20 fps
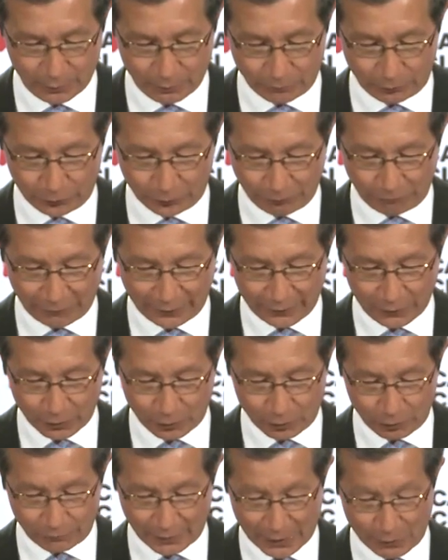When you think
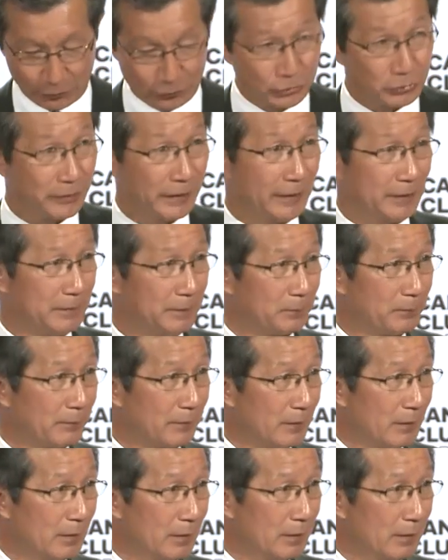of our trade
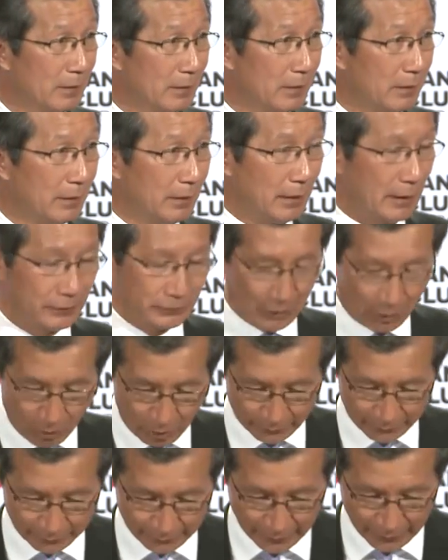as a
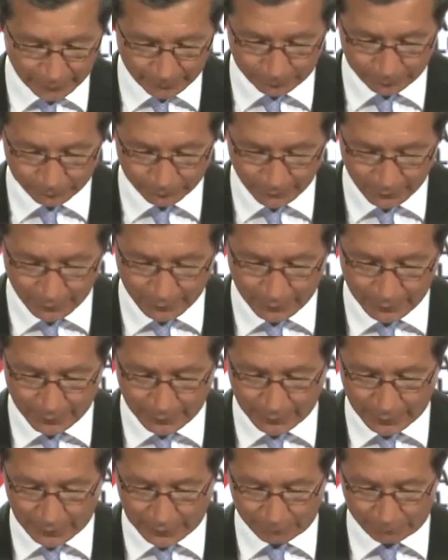hockey game,
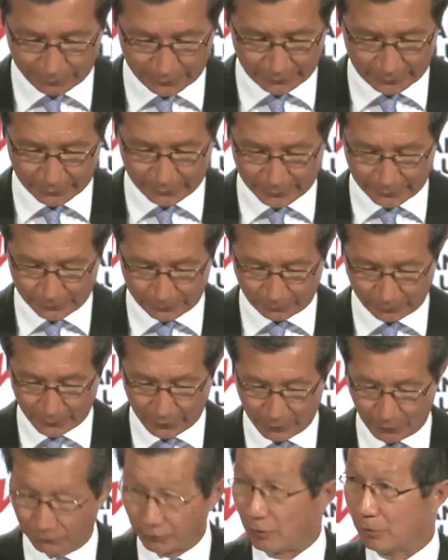I think
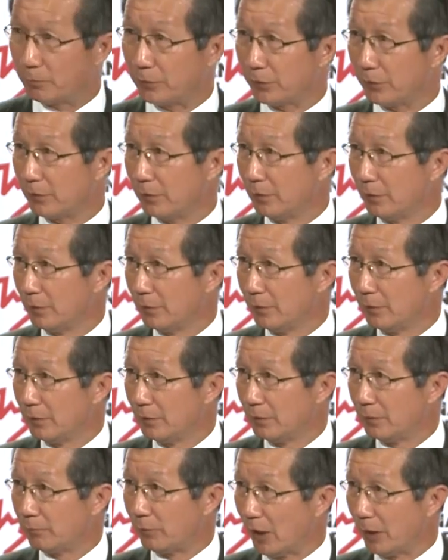former
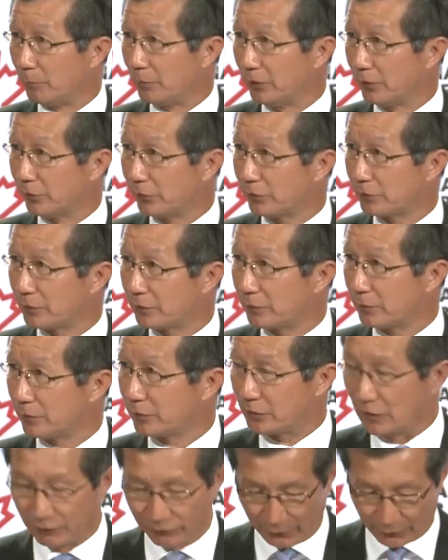Prime Minister
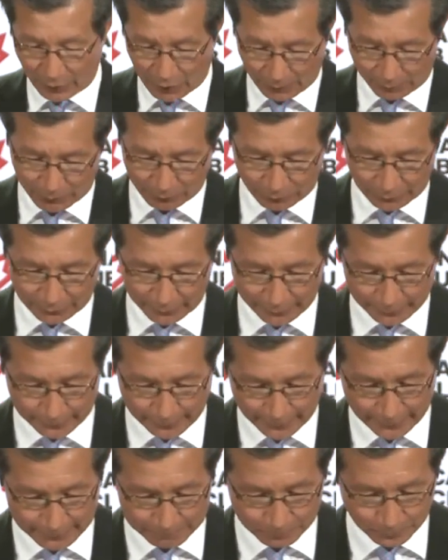Stephen Harper would like
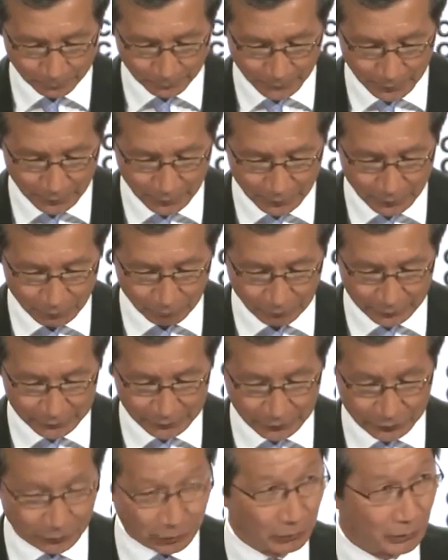that. We
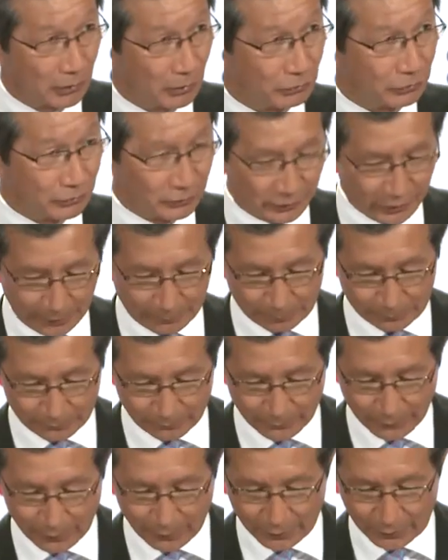need to go
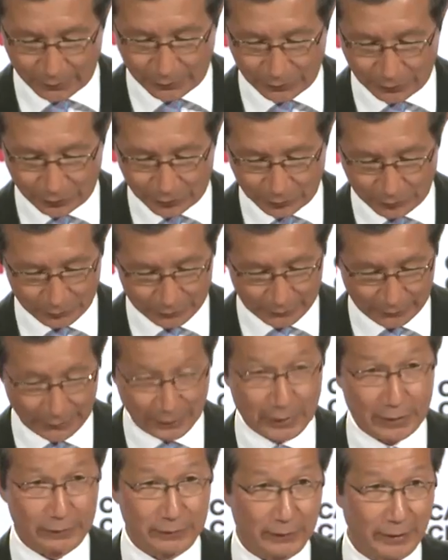deep into the
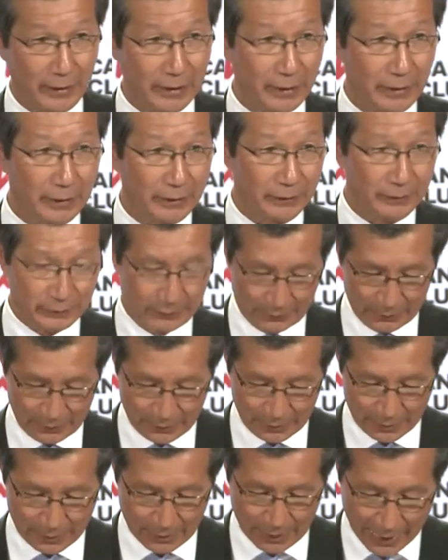other end
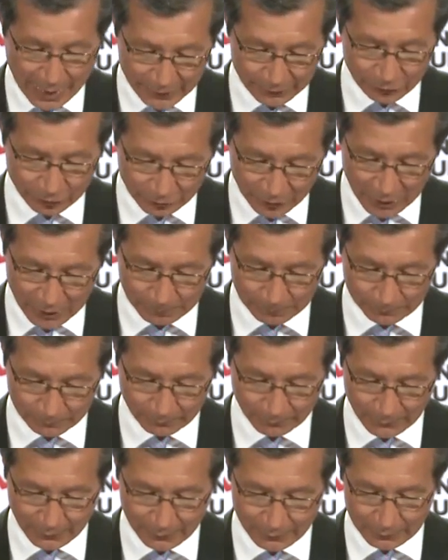and
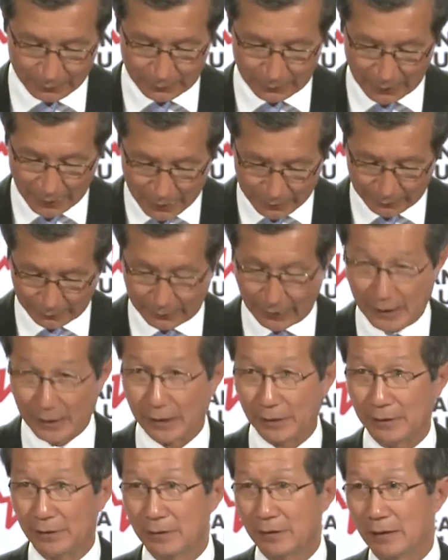stop the other
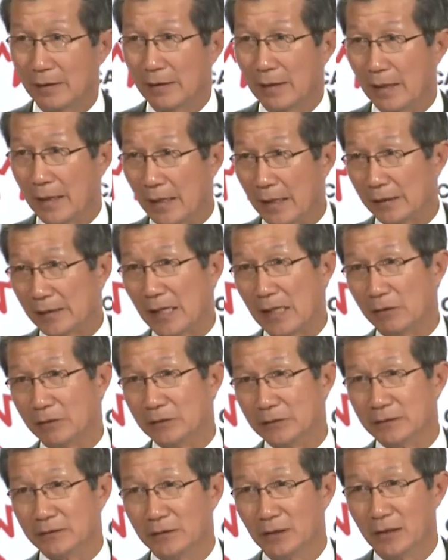guy at
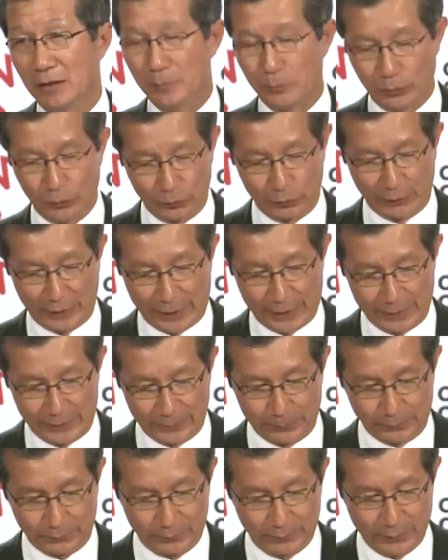our blue line.